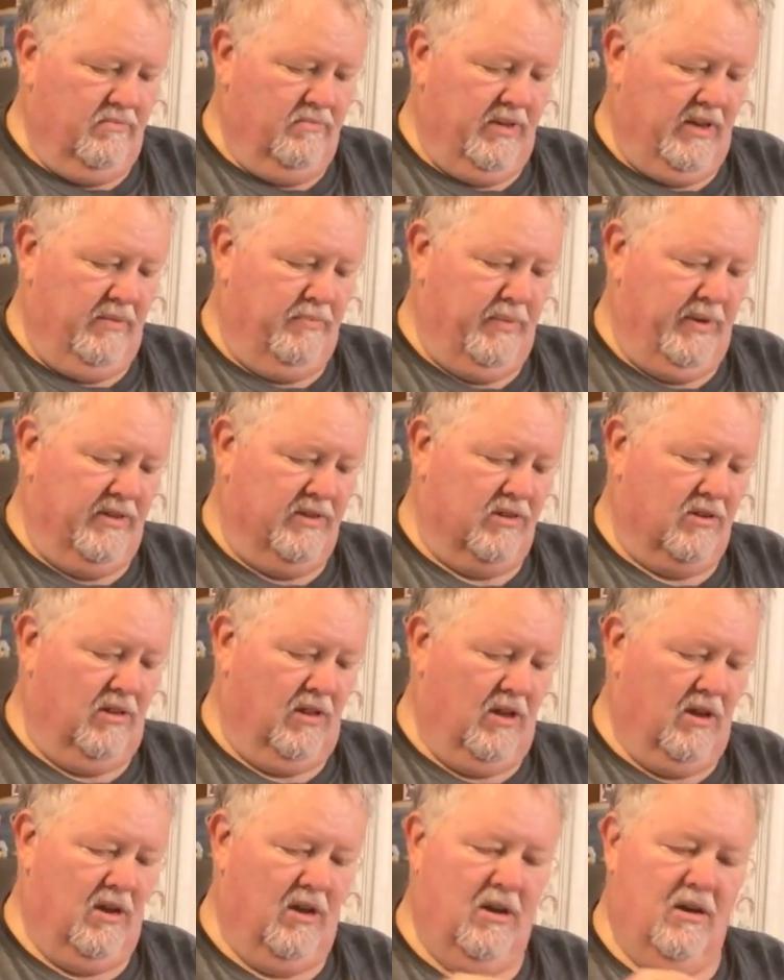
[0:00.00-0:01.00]
some hippias
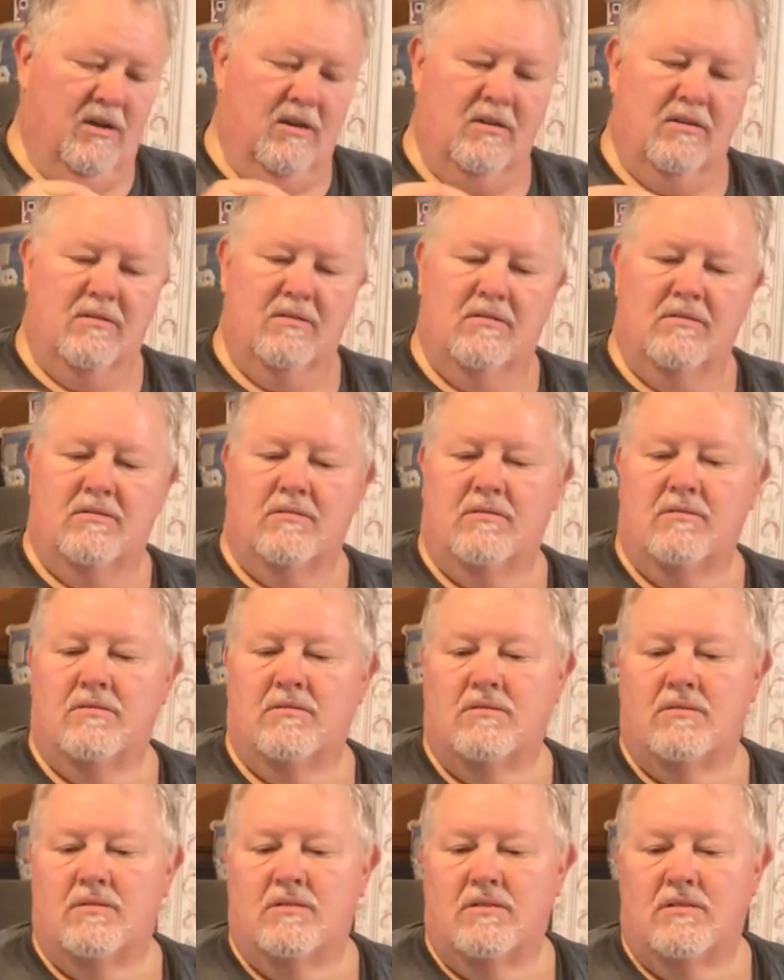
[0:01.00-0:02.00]
claw,
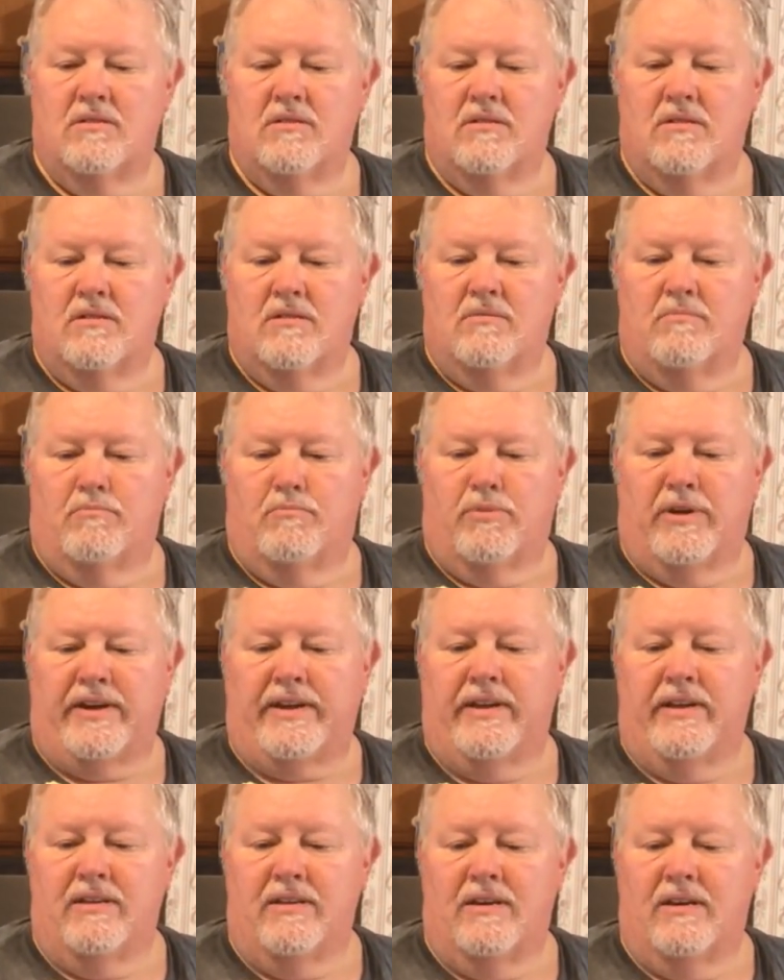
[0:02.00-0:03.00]

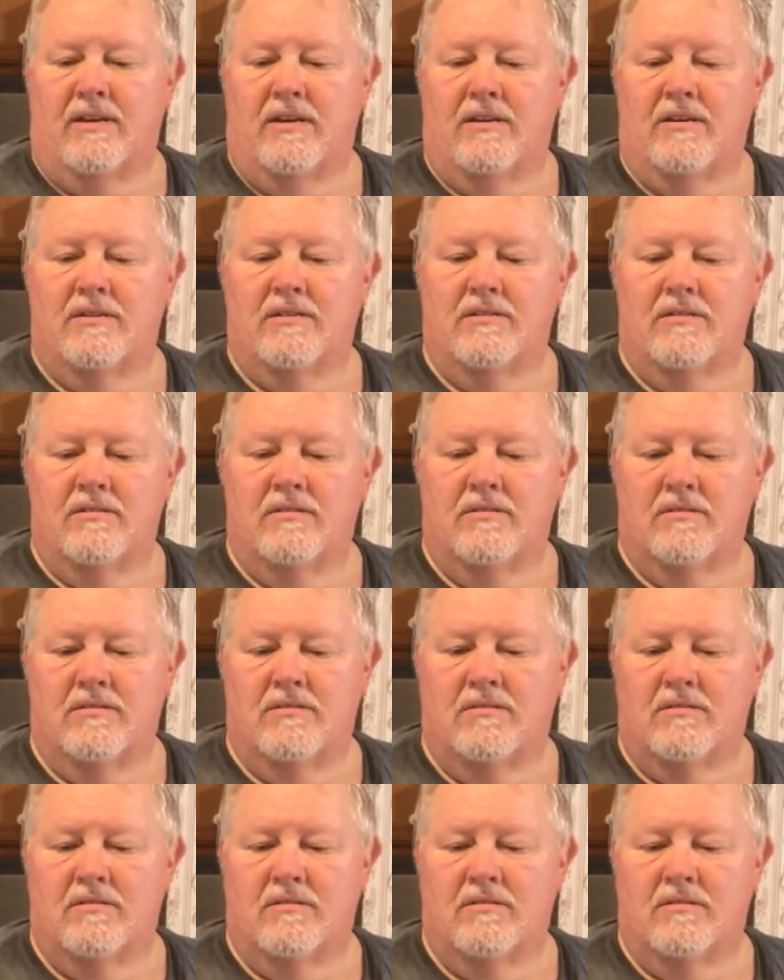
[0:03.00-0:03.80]
bracket lung.